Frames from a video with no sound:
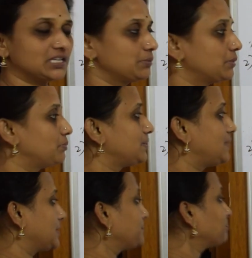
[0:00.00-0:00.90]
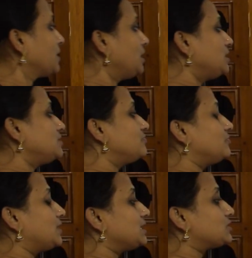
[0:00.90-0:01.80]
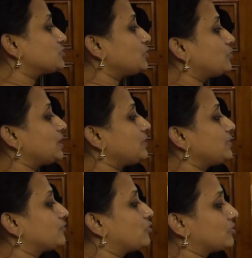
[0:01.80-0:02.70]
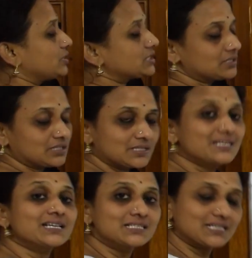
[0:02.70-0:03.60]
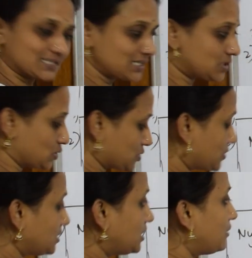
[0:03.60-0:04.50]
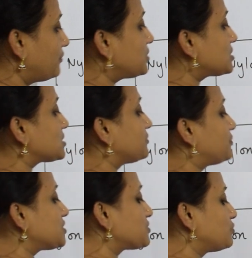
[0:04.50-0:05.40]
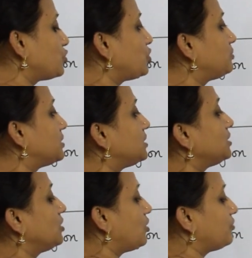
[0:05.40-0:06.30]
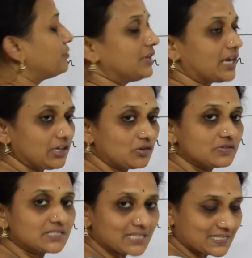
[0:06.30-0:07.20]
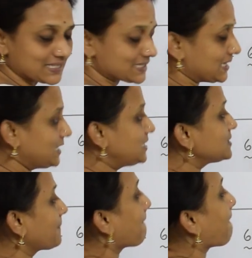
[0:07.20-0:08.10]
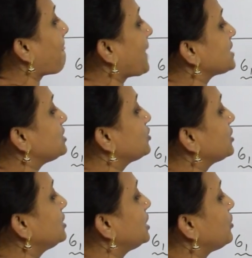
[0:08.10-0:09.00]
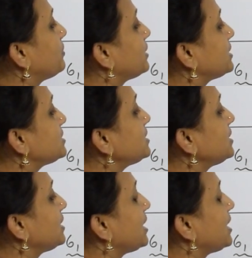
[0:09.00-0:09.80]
Remember that. I'll show you why we have got it in this 6,6 also. First, the first monomer of nylon 6,6 is, look here, how am I writing?